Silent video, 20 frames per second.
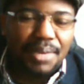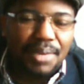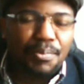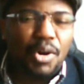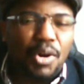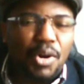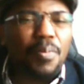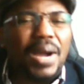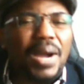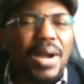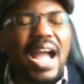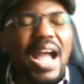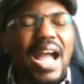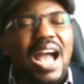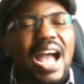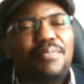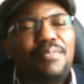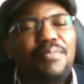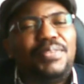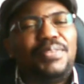Mom, I
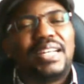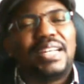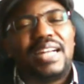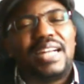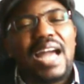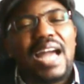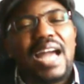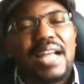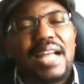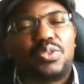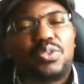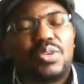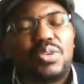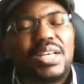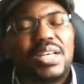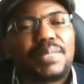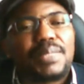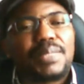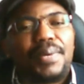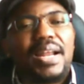have the right to
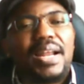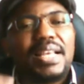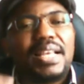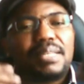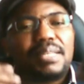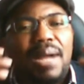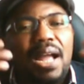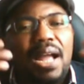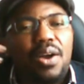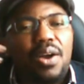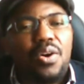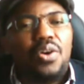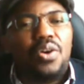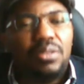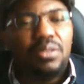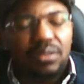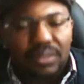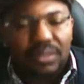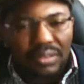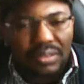express my
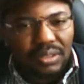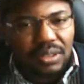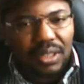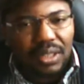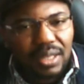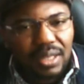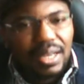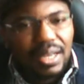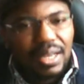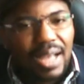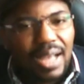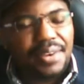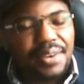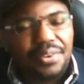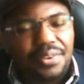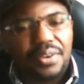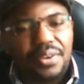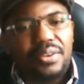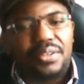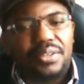own
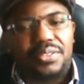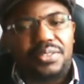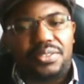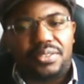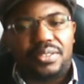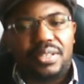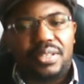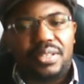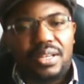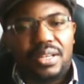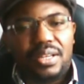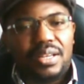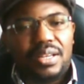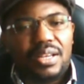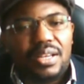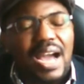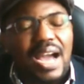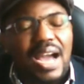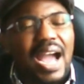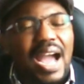ideology.
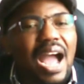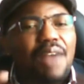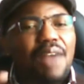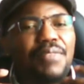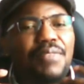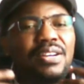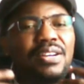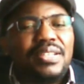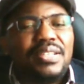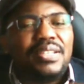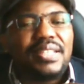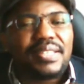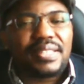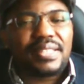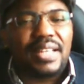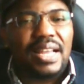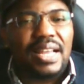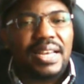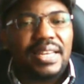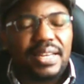I have an
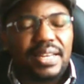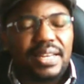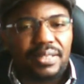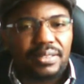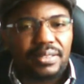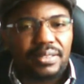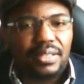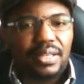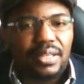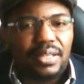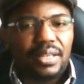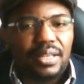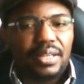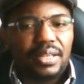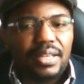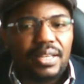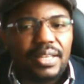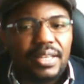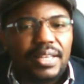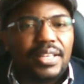understanding.
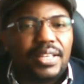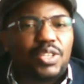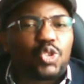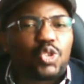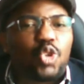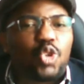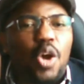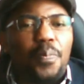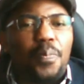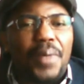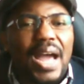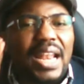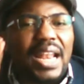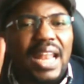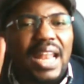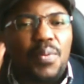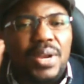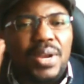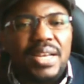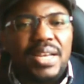Stop
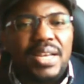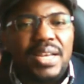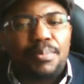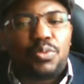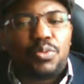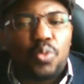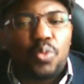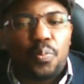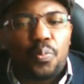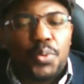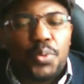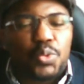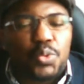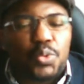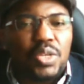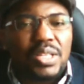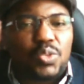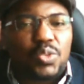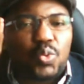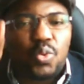allowing them to put
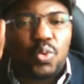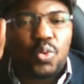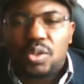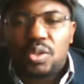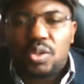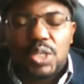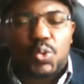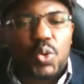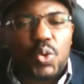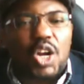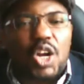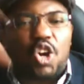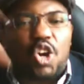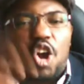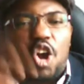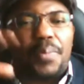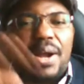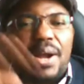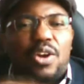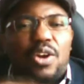you into a
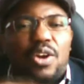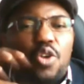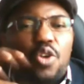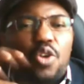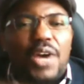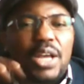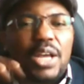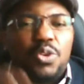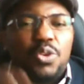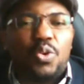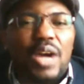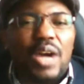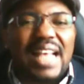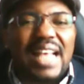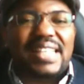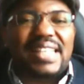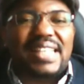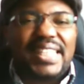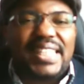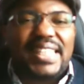cup and cover you
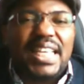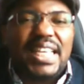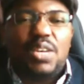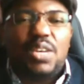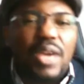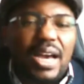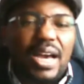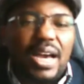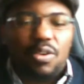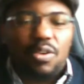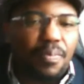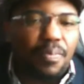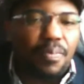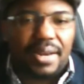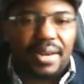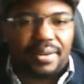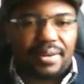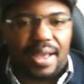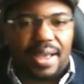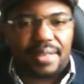and seal your
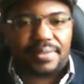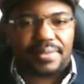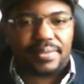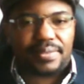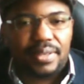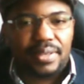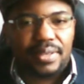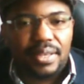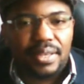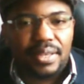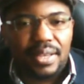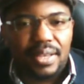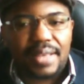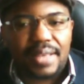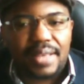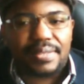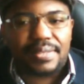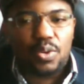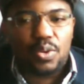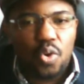human right
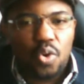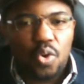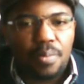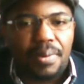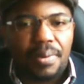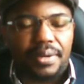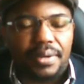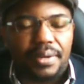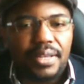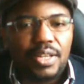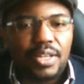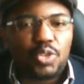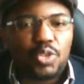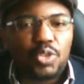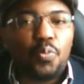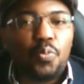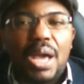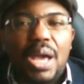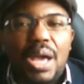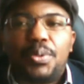as a human
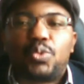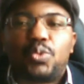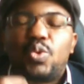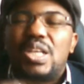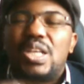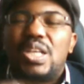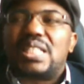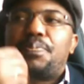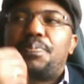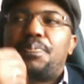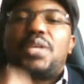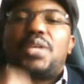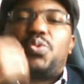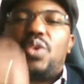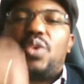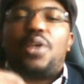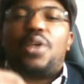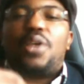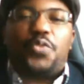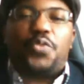to be able to express
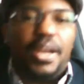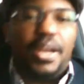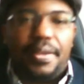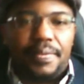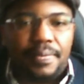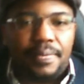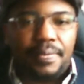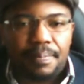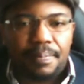your feeling.